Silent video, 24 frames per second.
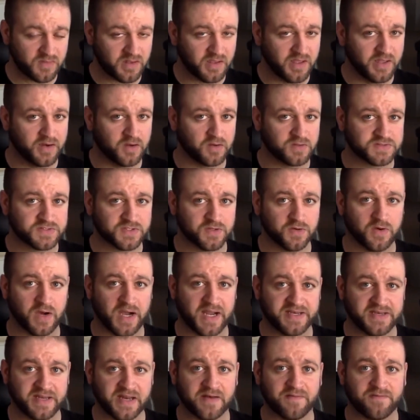and also
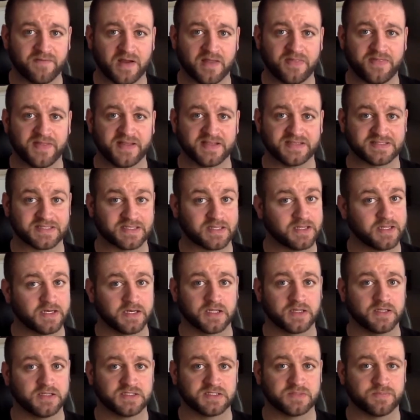identify things
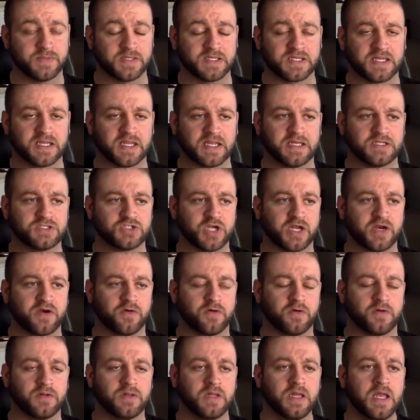clinically speaking in
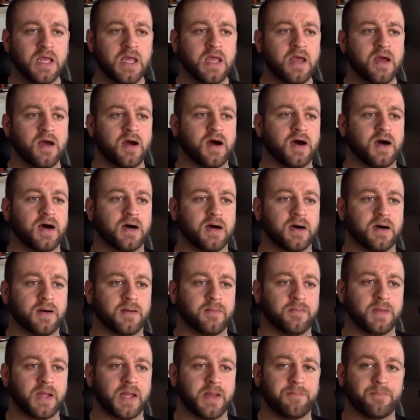general.
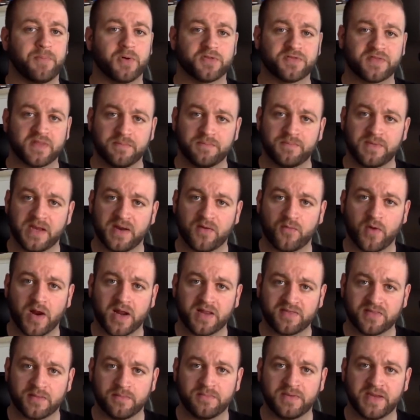
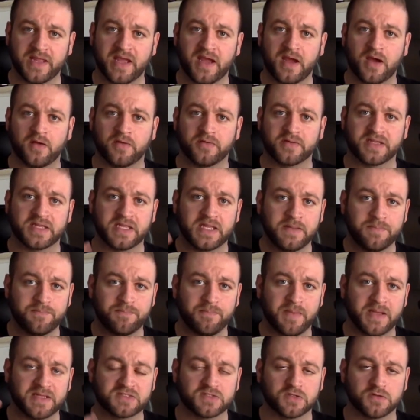Write them down, keep
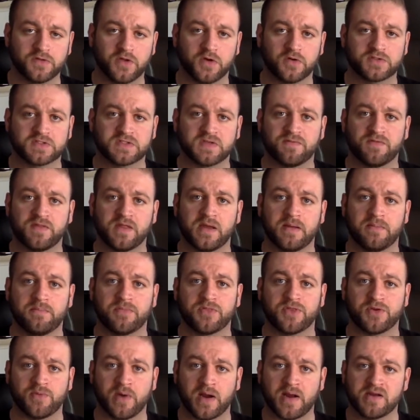mental notes of them
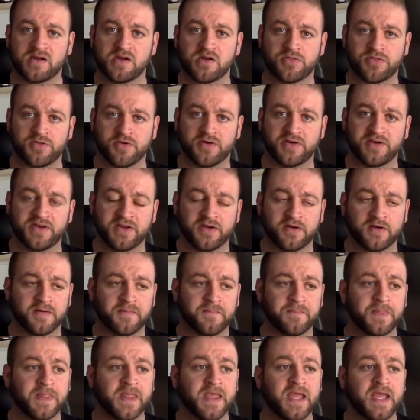throughout your third
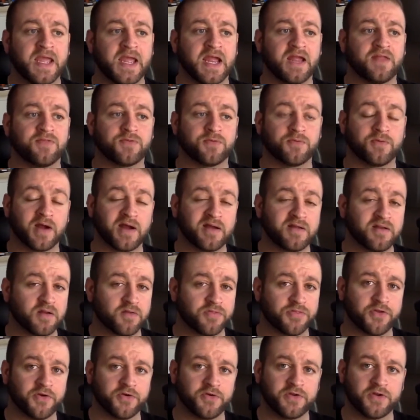year. And throughout your
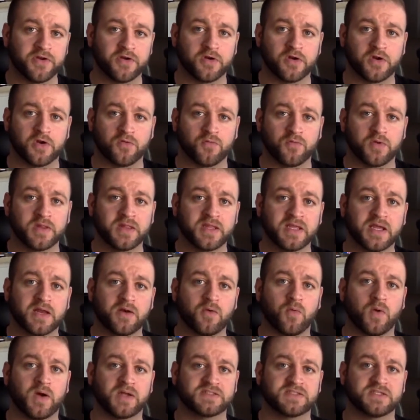third year, you're really going
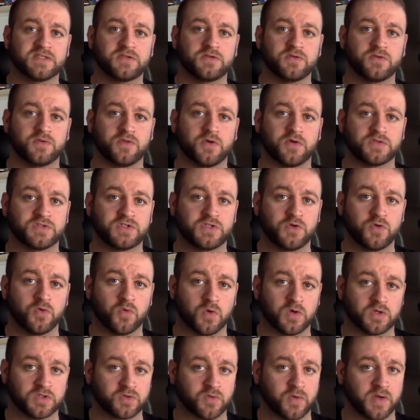to want to do those
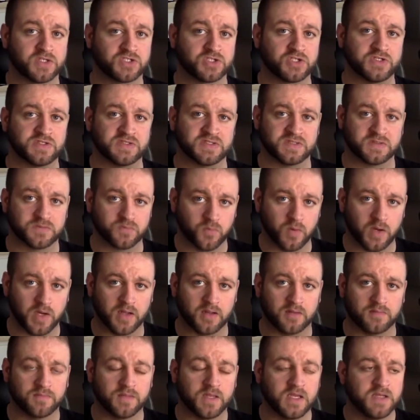UWorld questions as
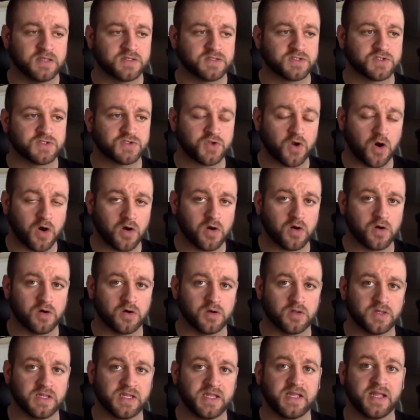well. Start
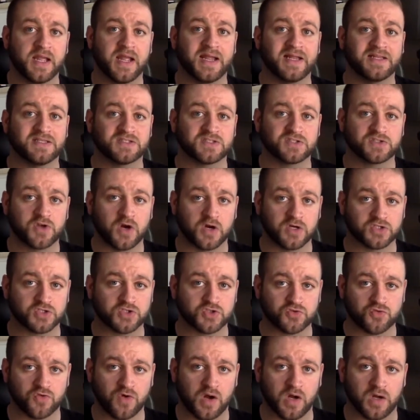early and start
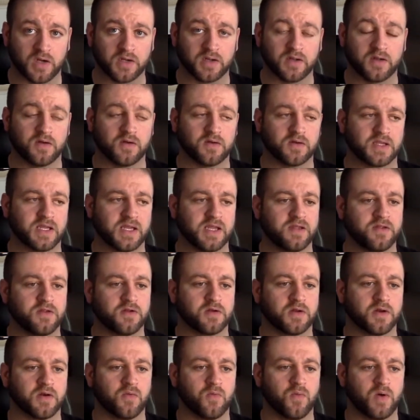strong. Okay, you're
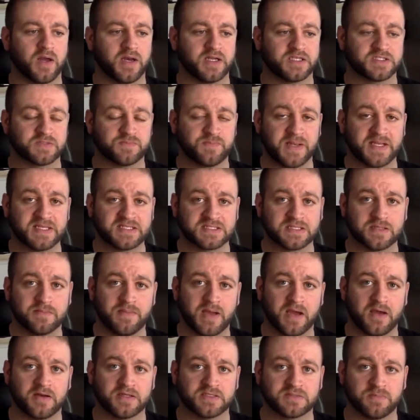going to want to space them
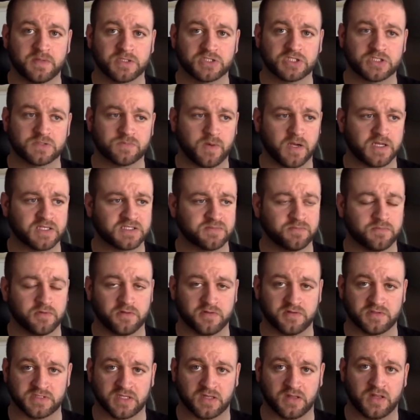out as much as possible.
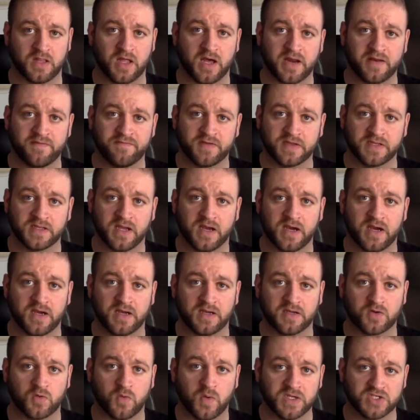There's a lot
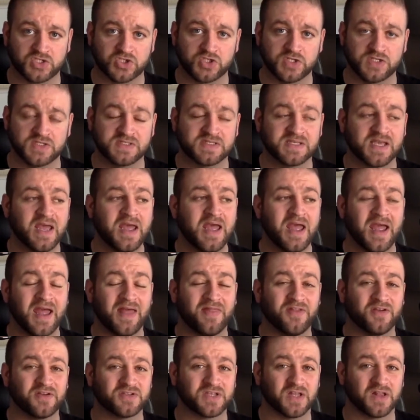of questions, and
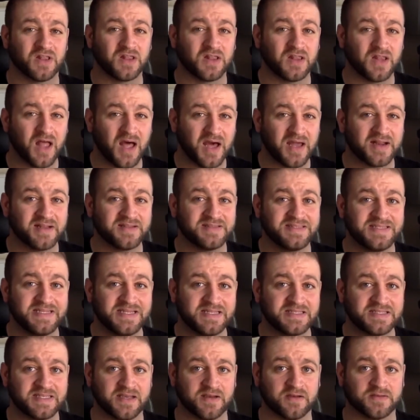there's a lot of
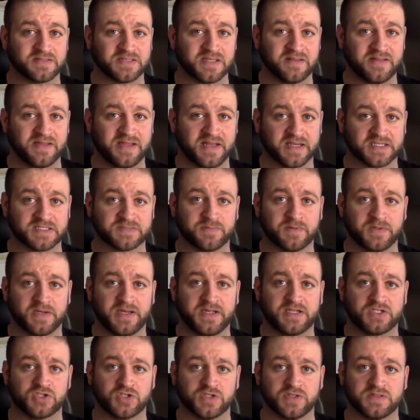details in the
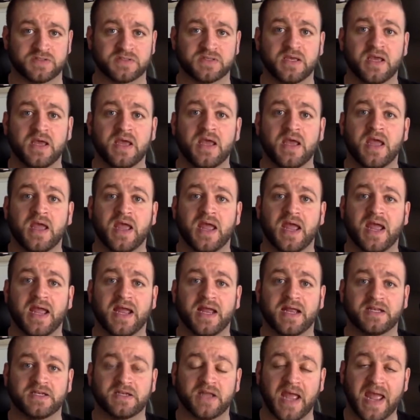explanations.
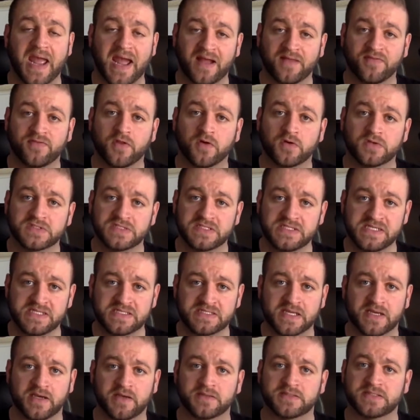And add those
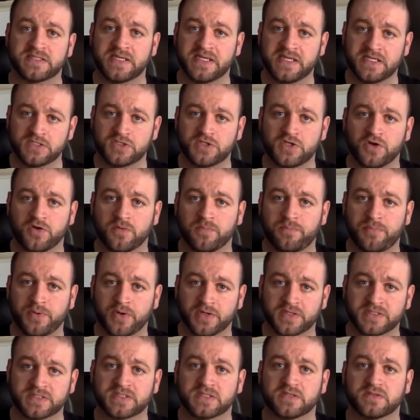details into your
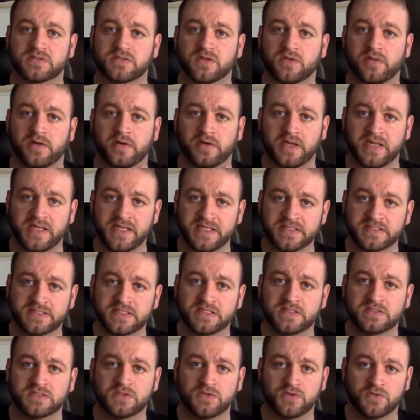books so they're
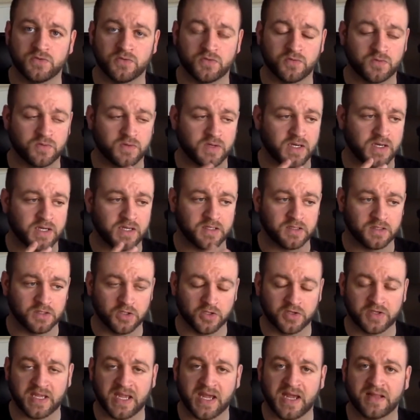easy to
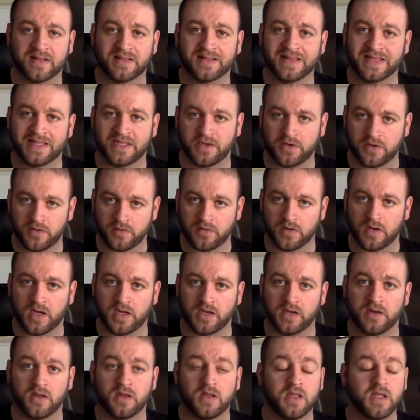look at later
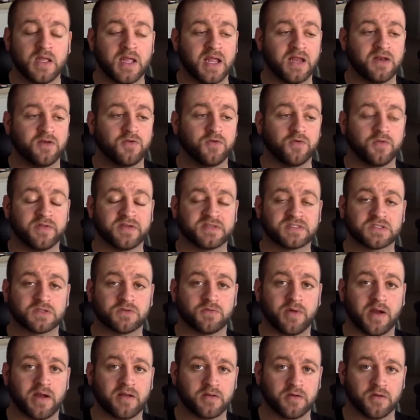on. and do this
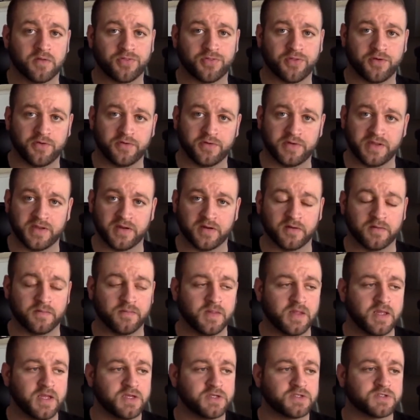throughout your third year.
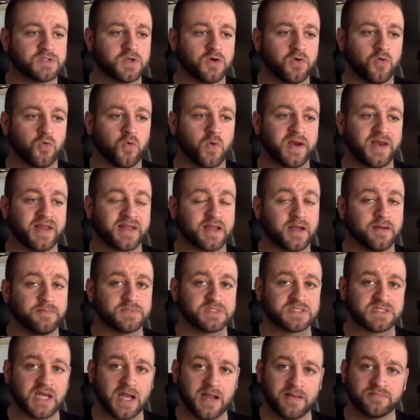So when it
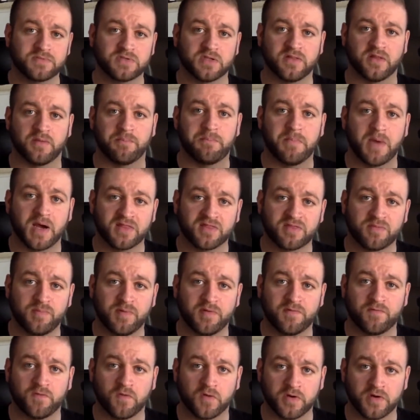comes time to the month
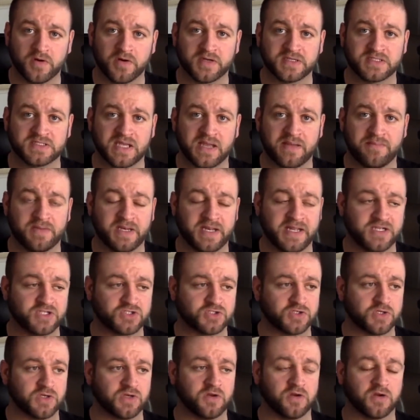before your examination,